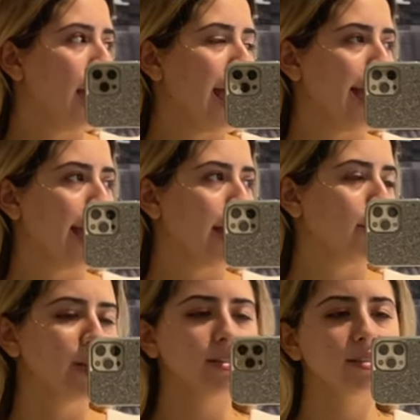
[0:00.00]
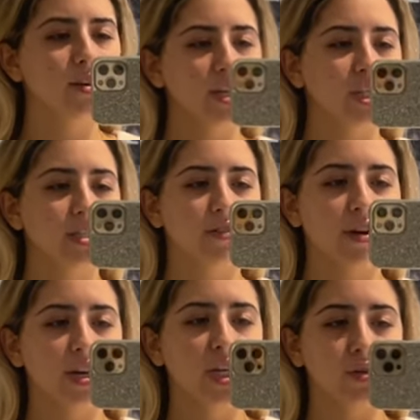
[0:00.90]
And because scrunchies are
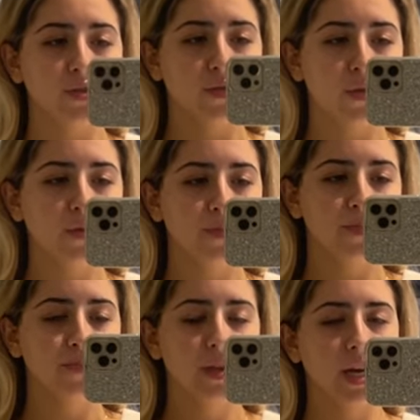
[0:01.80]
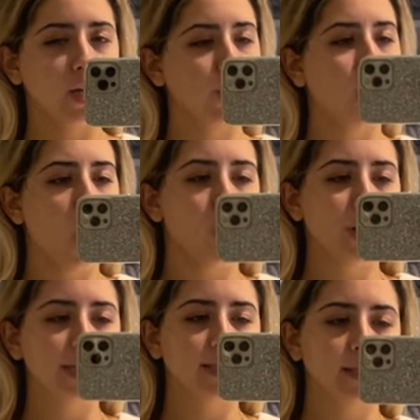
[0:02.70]
very useful, you
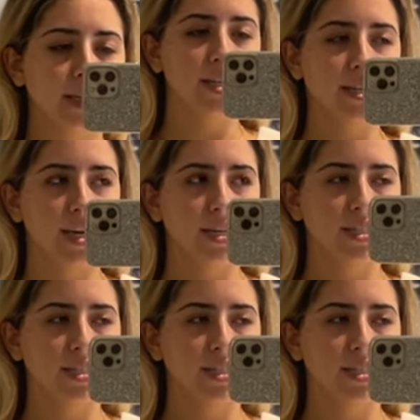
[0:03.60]
always need hair